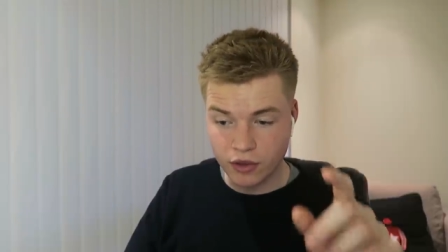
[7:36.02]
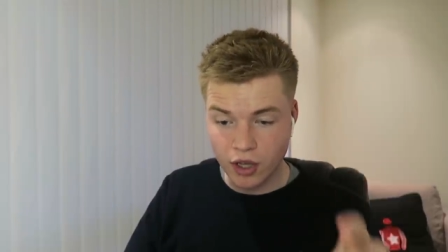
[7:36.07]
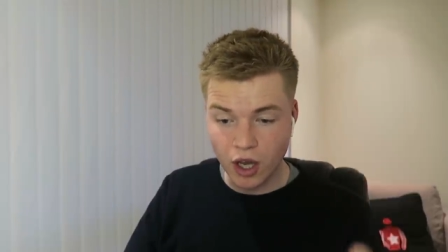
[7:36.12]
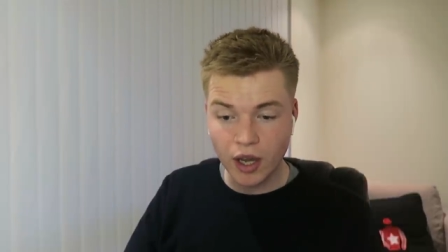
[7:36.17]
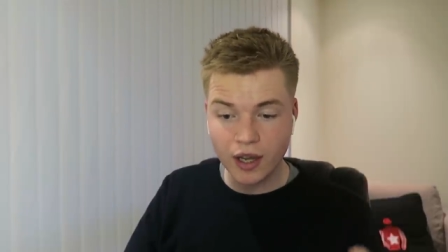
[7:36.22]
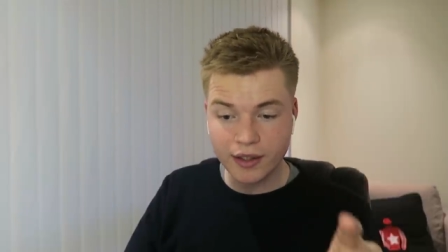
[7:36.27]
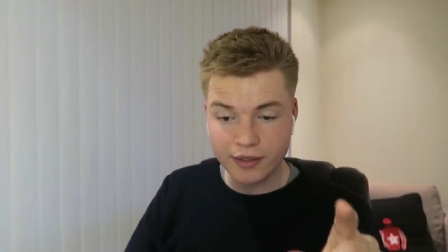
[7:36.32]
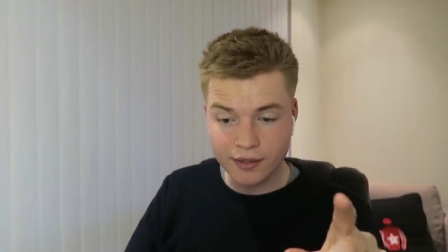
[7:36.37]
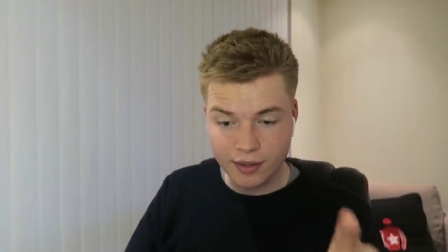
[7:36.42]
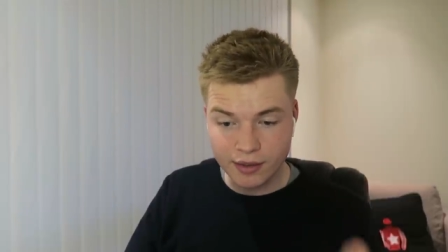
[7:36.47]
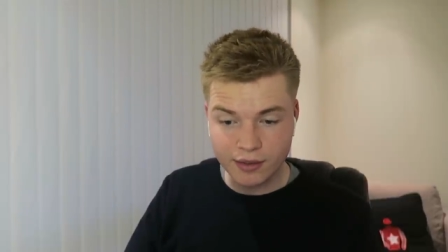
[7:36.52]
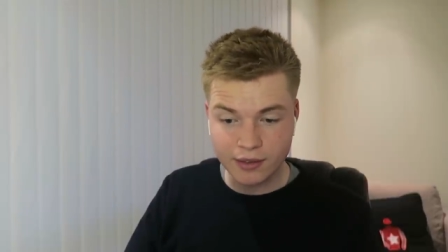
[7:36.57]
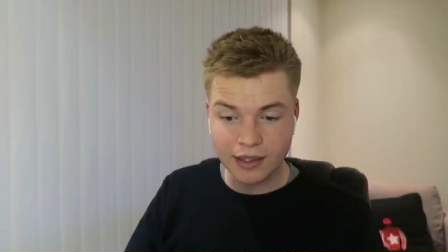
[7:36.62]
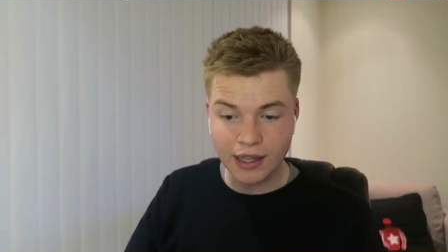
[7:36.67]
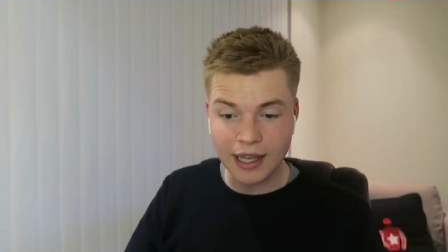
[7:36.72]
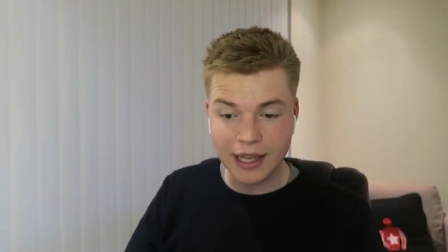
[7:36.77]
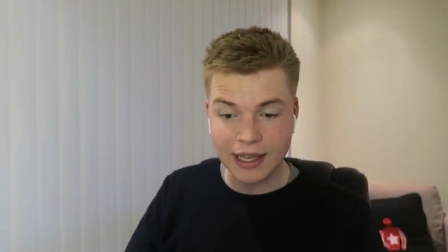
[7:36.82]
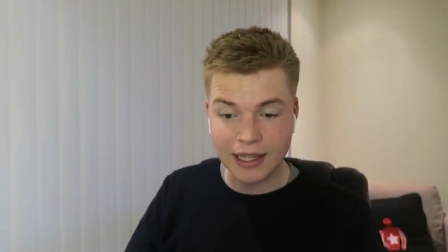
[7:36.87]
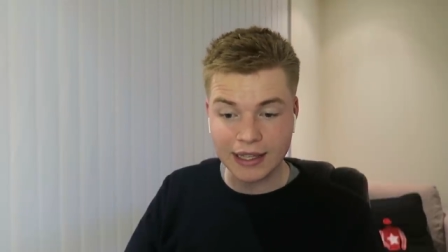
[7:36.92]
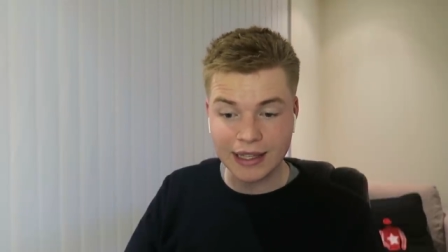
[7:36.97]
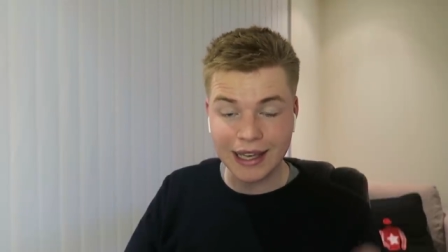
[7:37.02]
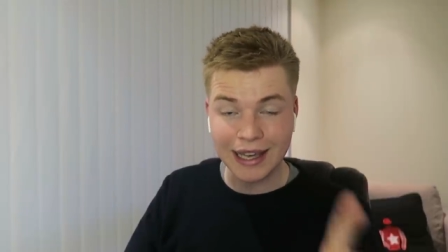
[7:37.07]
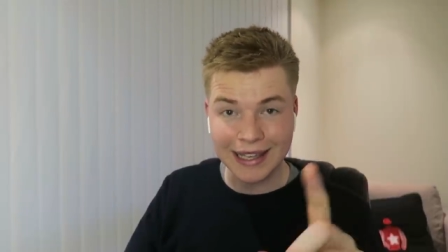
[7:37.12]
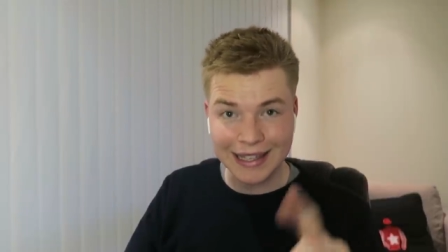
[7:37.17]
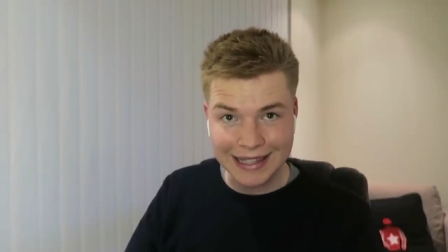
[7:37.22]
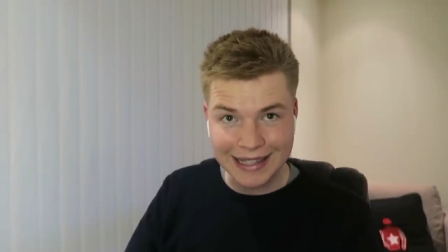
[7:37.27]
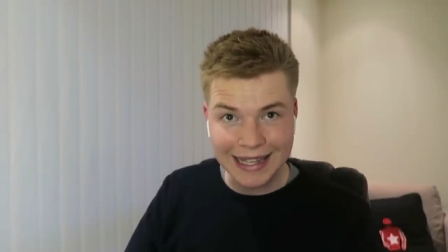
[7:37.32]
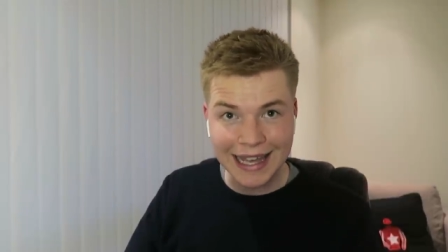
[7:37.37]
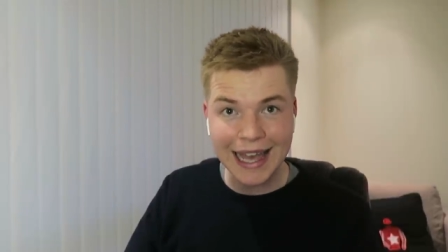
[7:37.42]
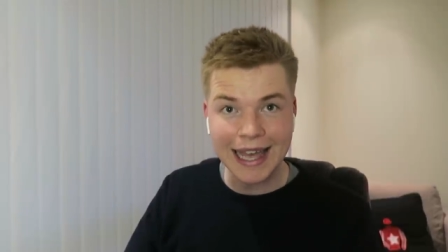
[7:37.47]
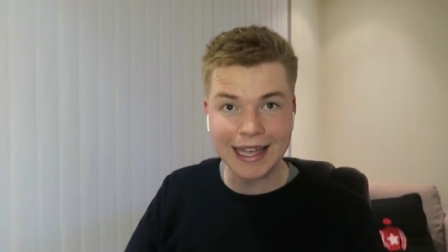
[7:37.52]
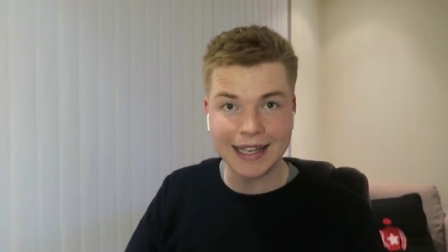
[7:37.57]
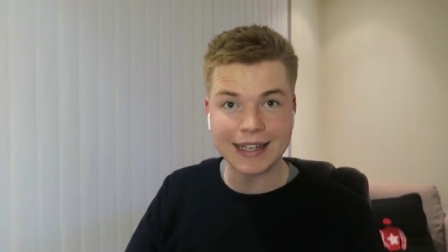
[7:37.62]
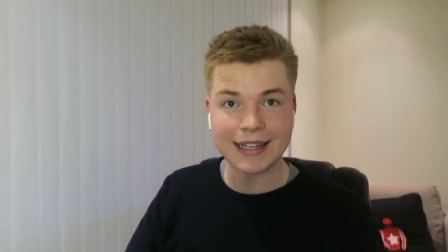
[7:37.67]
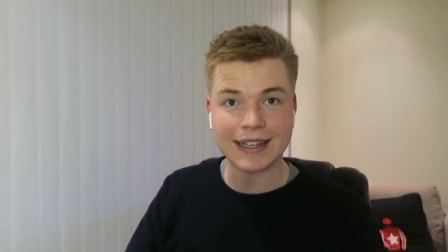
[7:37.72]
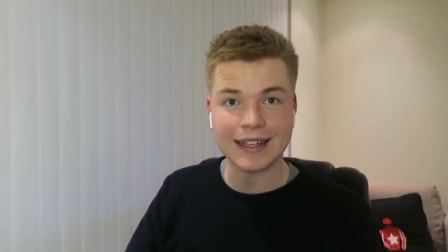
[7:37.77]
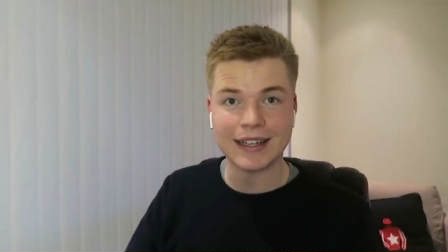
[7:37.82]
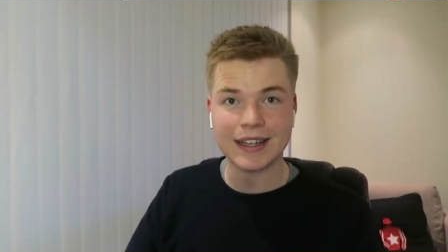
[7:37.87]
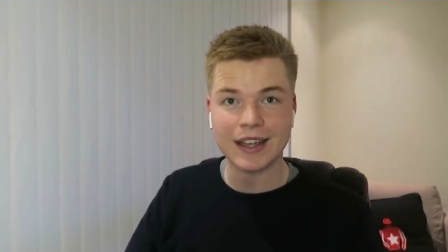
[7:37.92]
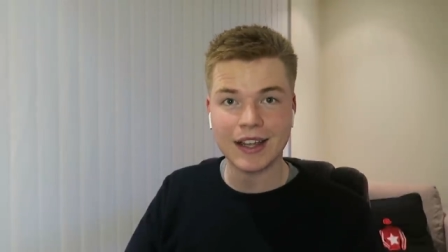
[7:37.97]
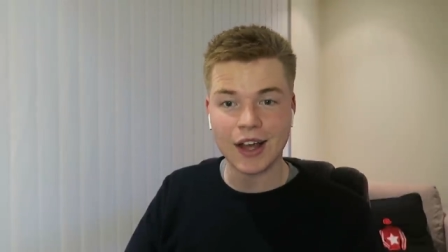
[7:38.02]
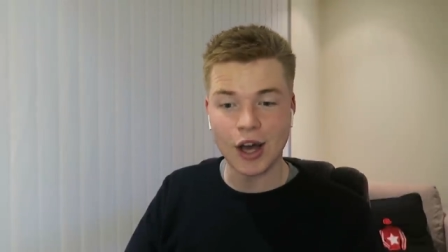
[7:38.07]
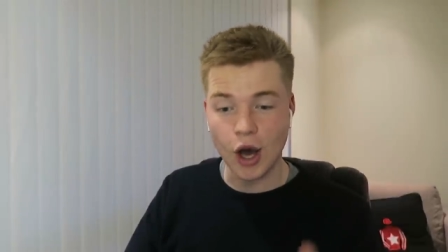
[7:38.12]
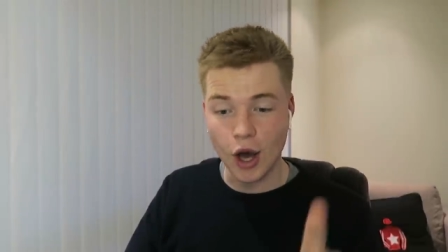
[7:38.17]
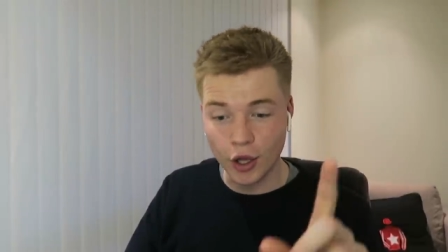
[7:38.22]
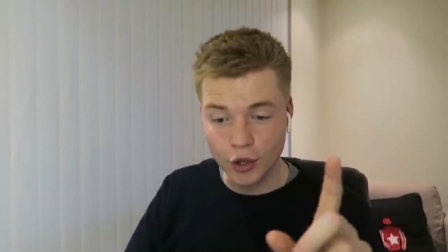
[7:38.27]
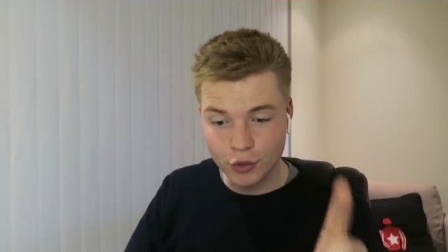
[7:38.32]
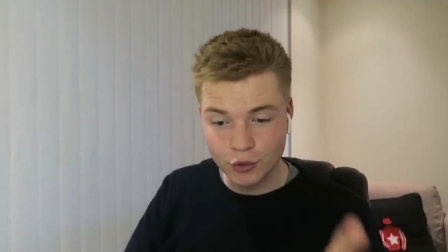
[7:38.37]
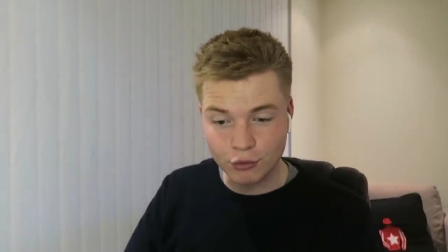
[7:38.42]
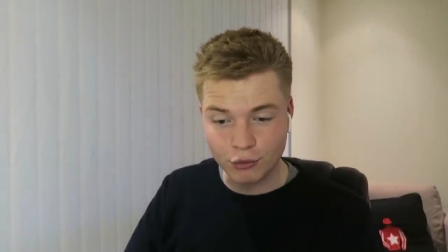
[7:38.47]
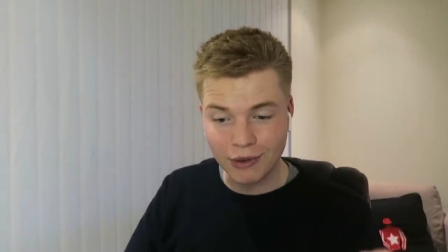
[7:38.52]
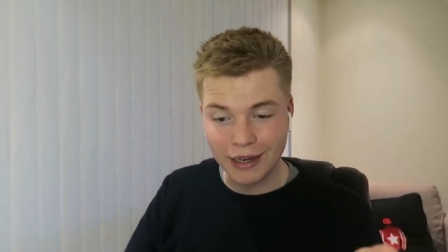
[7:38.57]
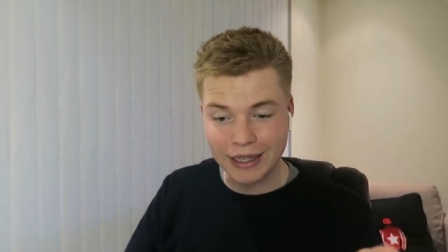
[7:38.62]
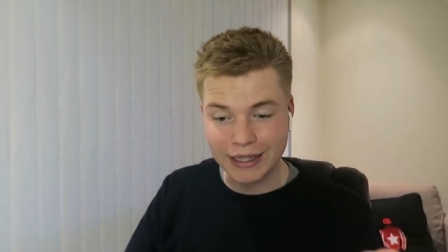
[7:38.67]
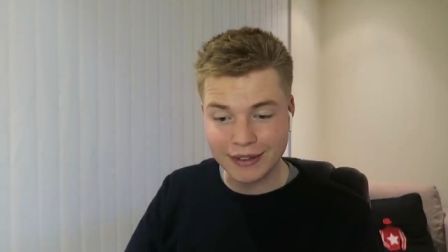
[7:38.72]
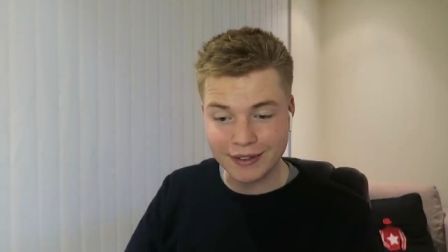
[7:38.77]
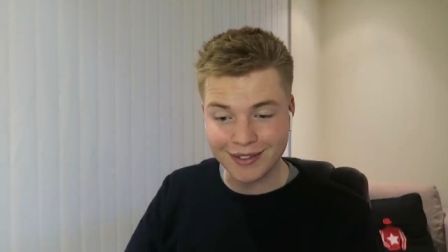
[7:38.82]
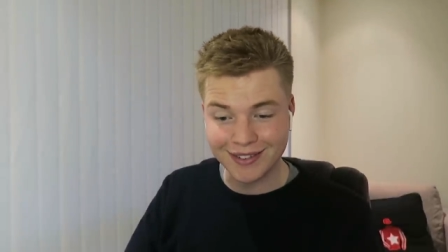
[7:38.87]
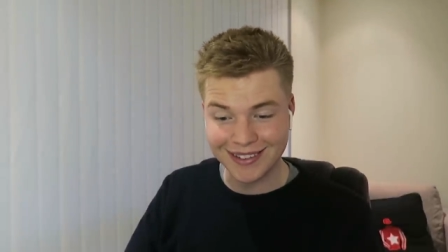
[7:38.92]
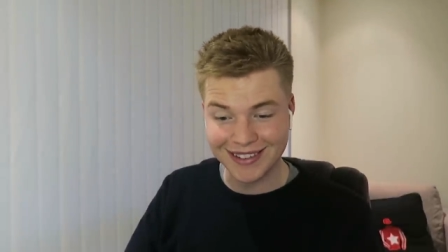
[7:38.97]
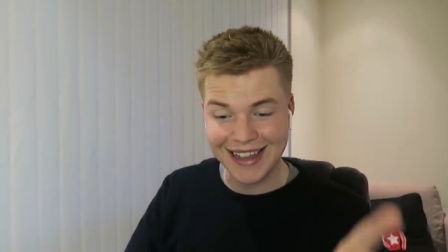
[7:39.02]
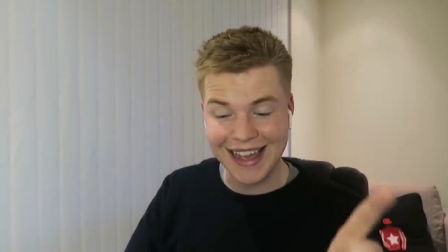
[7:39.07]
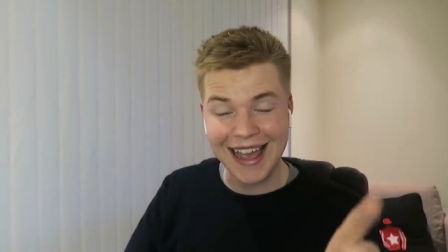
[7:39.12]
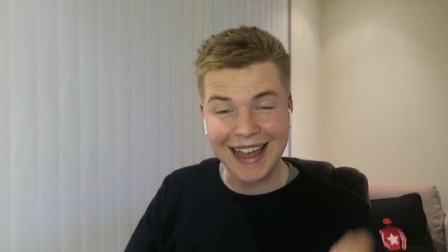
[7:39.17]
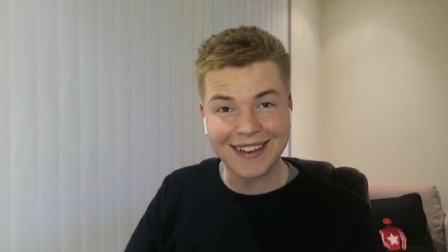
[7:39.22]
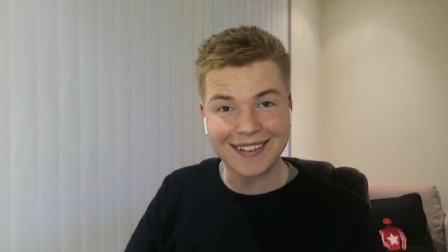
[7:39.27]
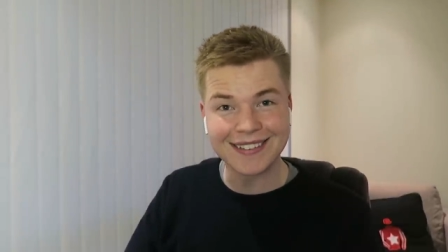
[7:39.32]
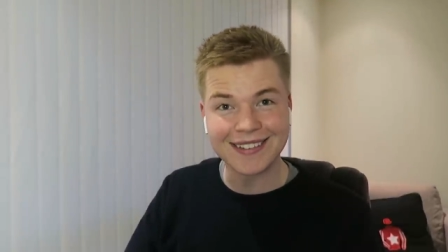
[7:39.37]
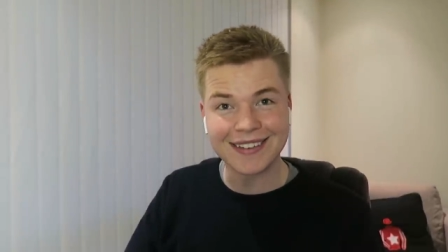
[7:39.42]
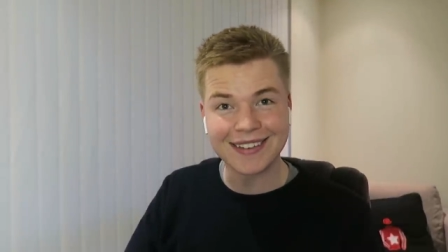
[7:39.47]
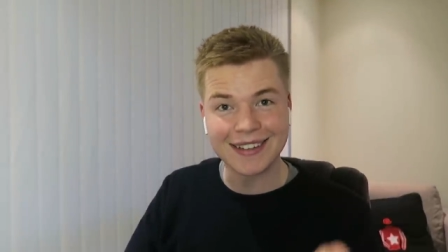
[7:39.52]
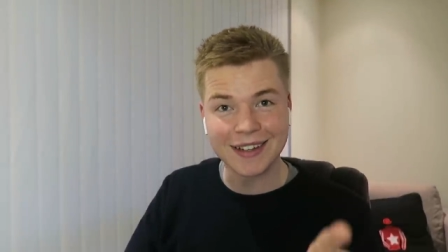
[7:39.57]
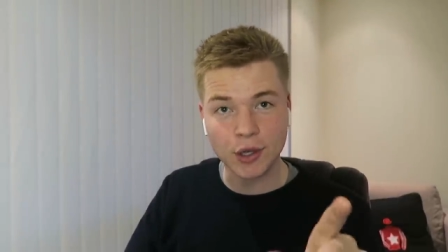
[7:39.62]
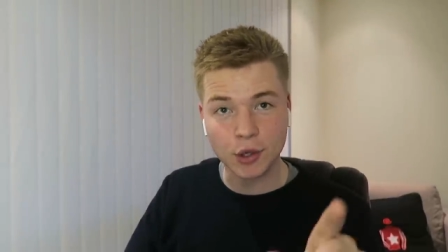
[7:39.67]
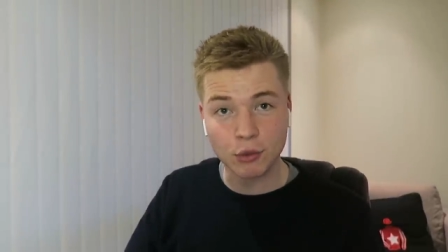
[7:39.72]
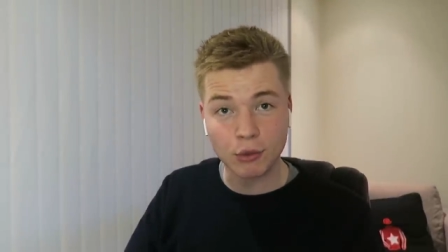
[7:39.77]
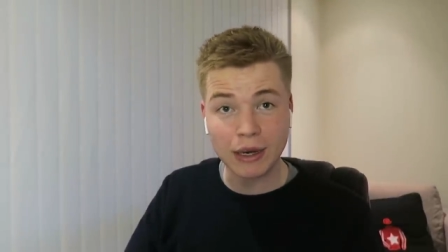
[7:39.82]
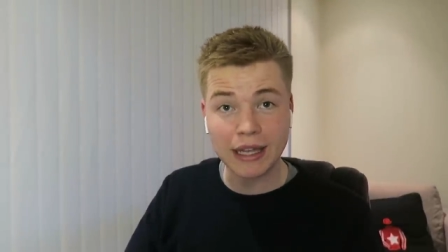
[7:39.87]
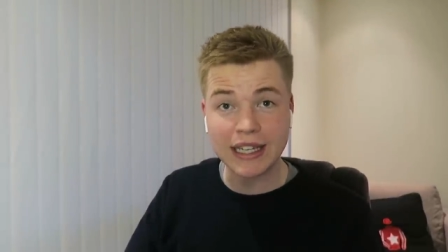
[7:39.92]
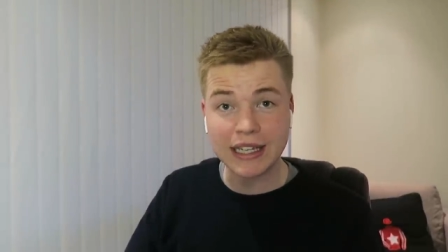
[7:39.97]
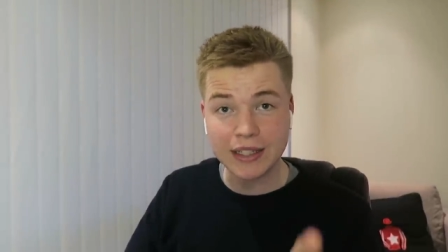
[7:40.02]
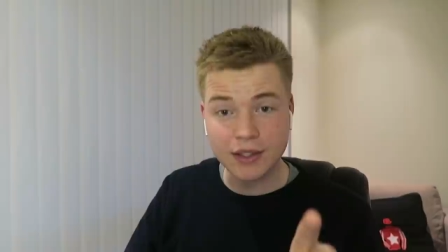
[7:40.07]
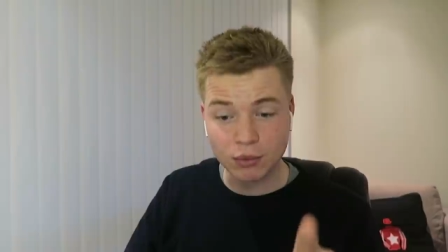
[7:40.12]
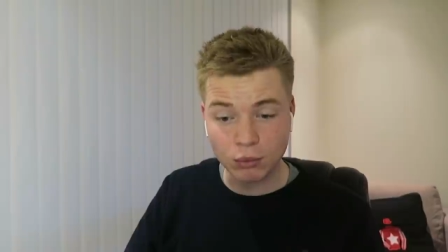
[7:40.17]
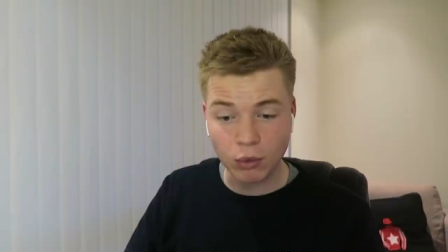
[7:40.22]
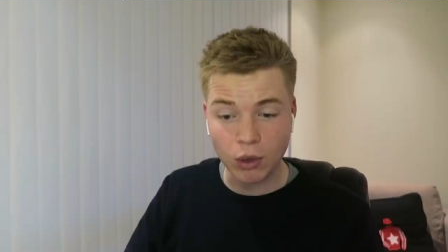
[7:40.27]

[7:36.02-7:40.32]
night and day. Again, unraced yet entered in a grade